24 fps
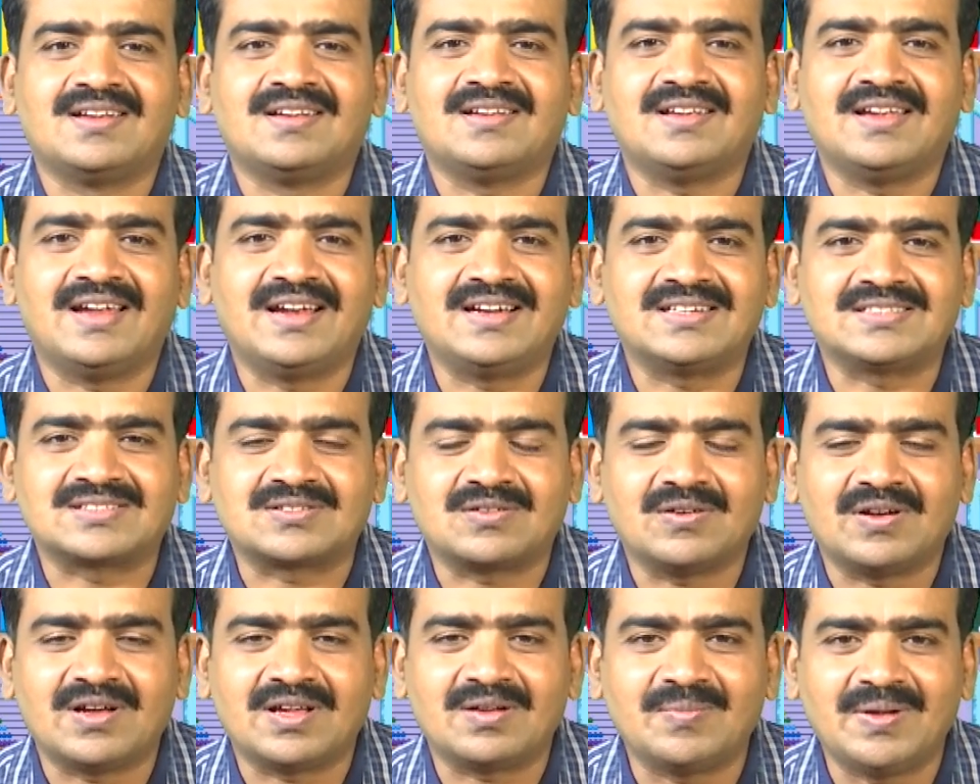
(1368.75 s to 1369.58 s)
8
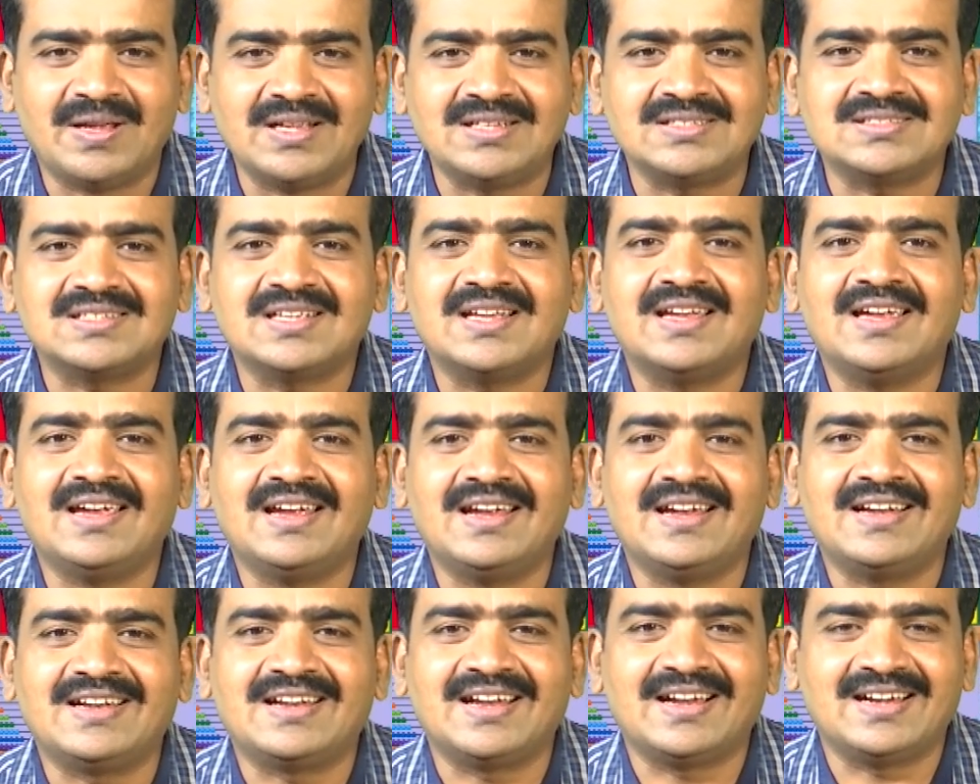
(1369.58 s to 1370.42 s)
square means
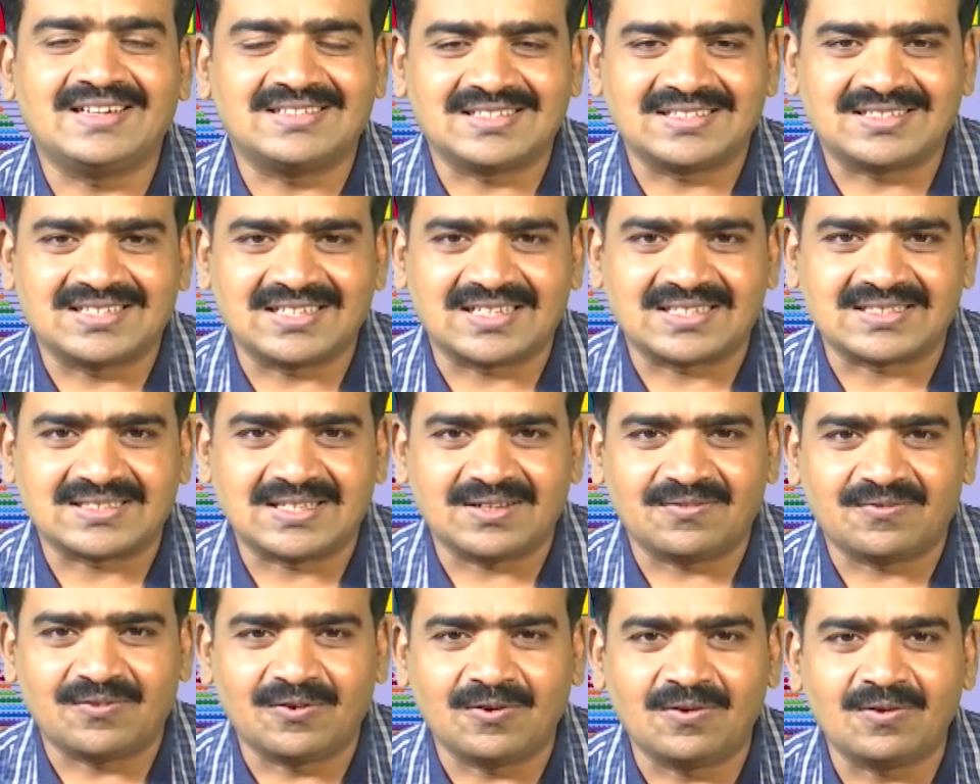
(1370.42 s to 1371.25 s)
8 8s are
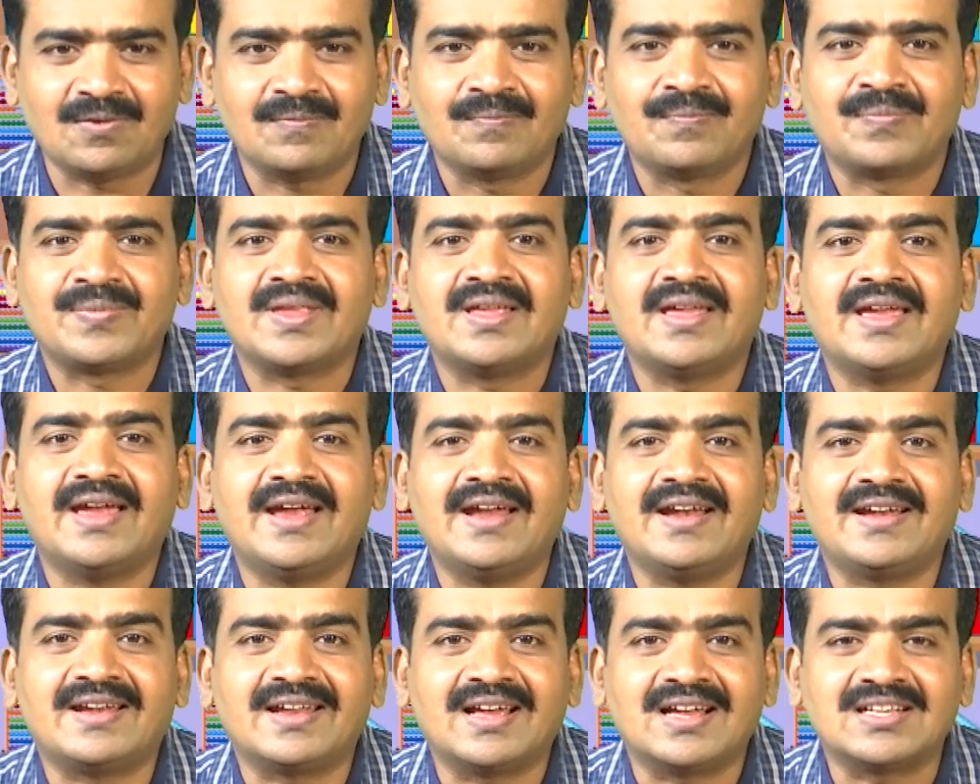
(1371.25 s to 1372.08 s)
64,
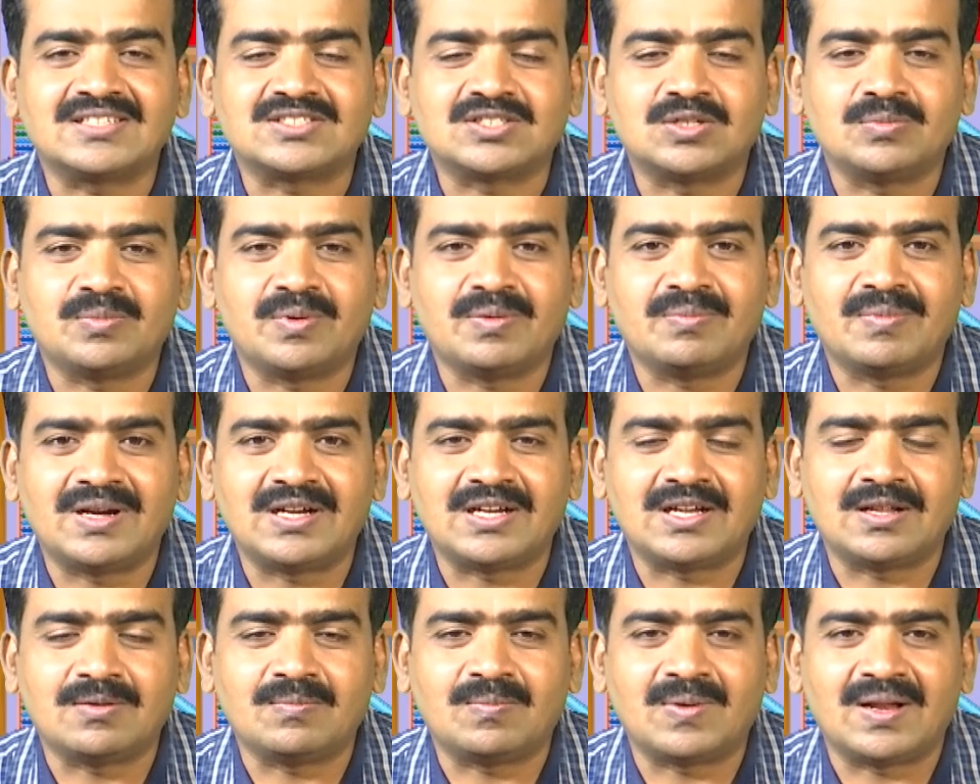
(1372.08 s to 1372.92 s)
8 has to be
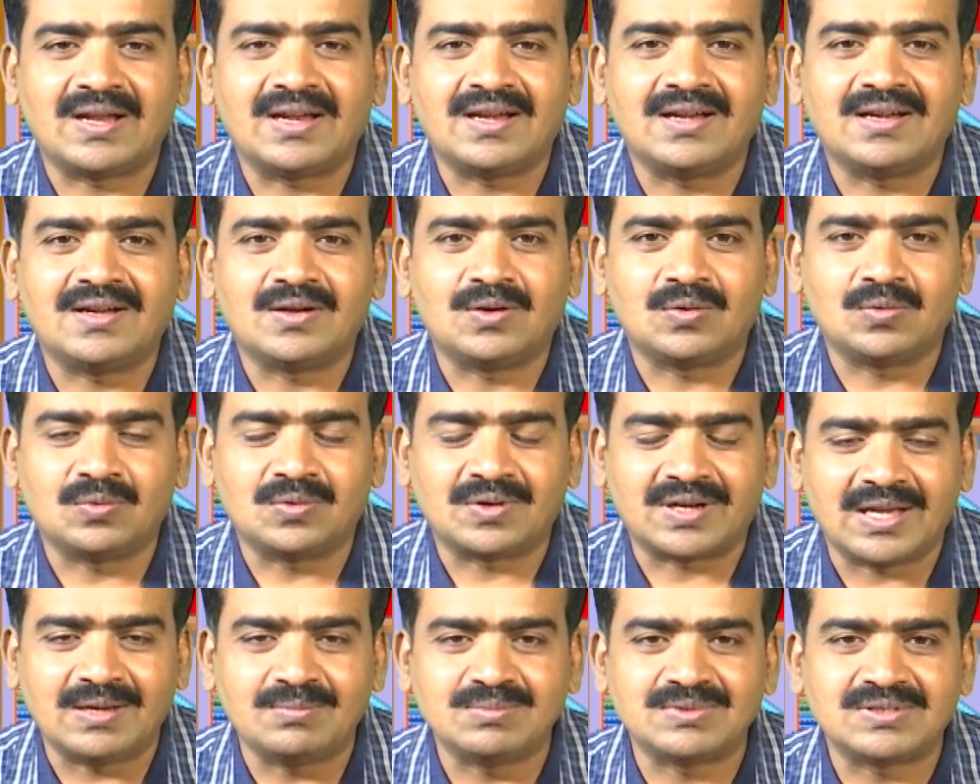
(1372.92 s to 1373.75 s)
multiplied 2
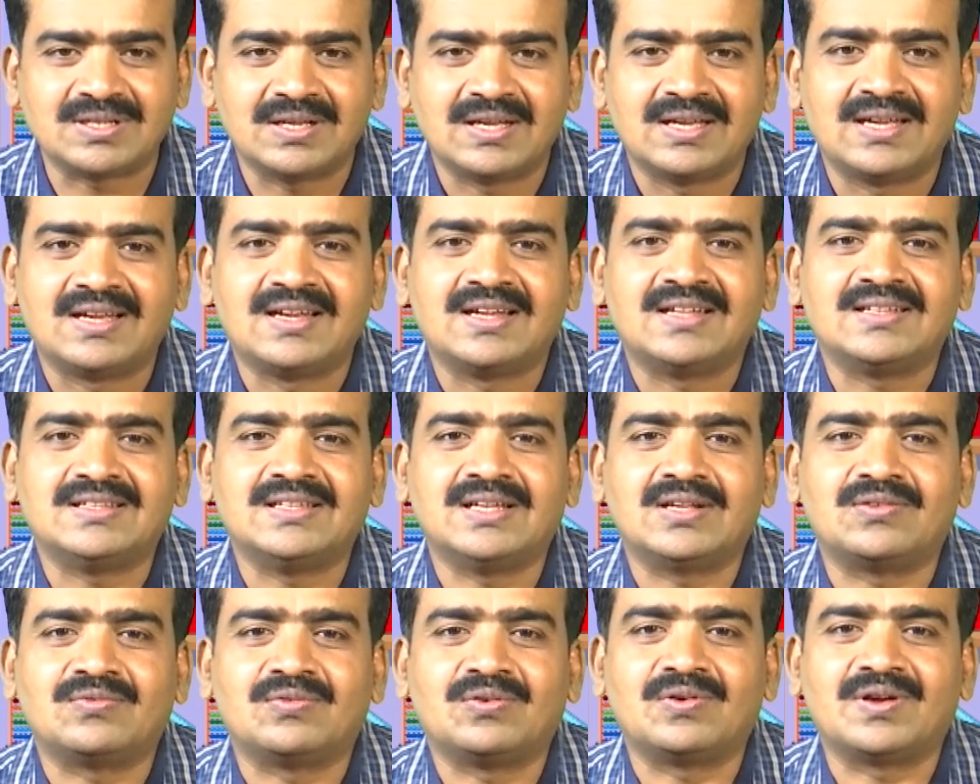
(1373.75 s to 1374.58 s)
times,
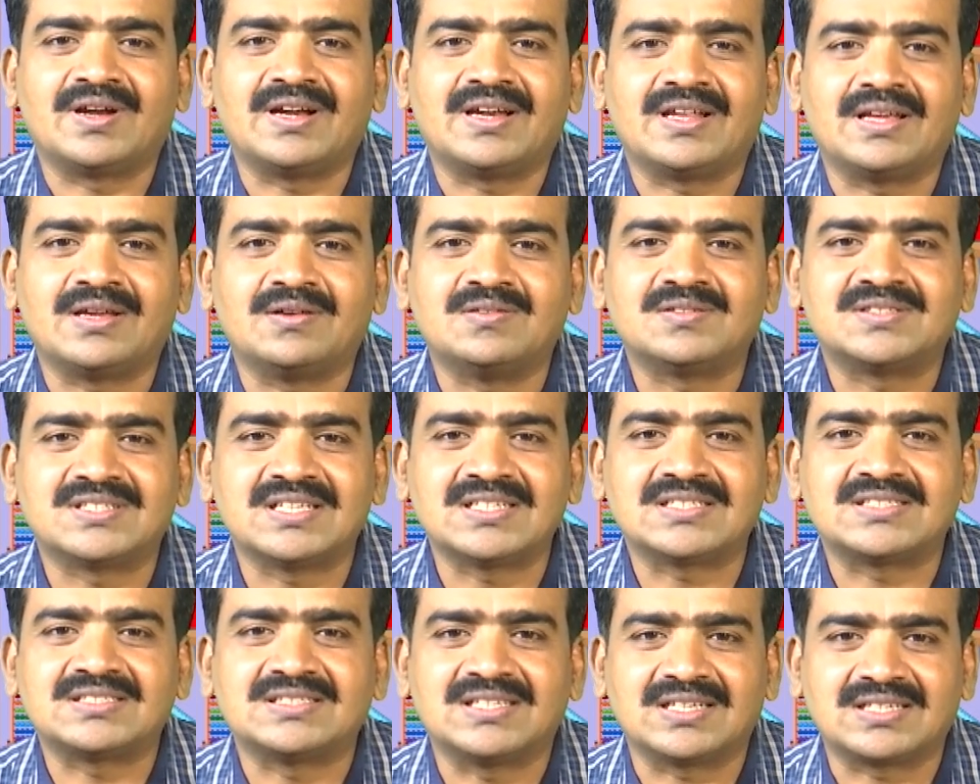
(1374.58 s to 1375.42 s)
therefore, it gives us
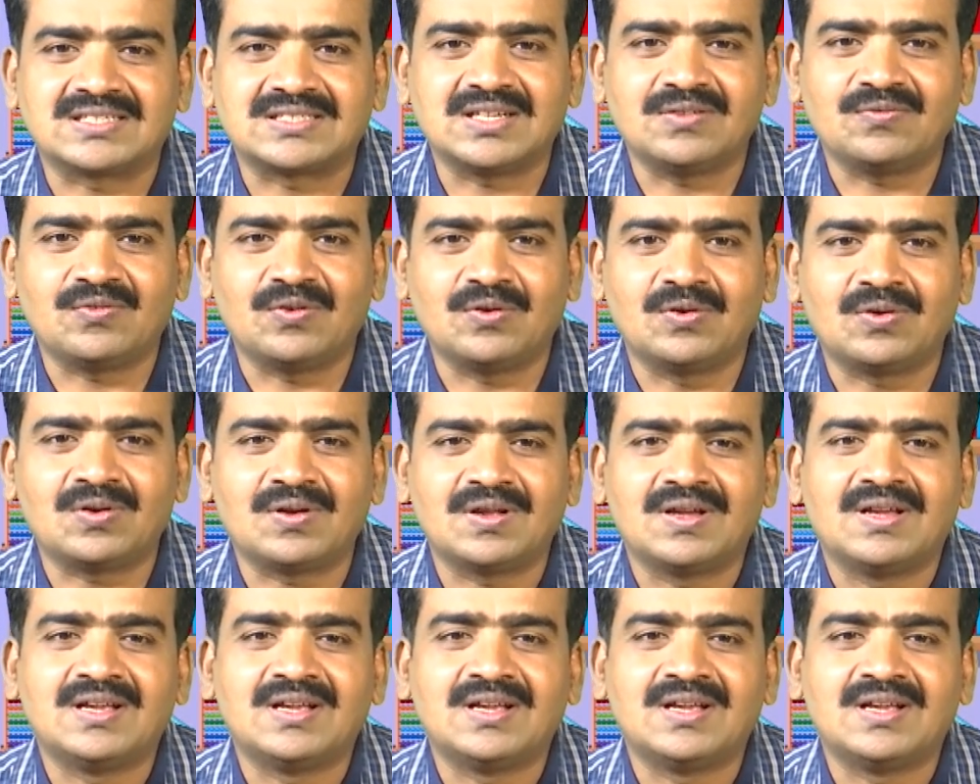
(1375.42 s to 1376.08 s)
64.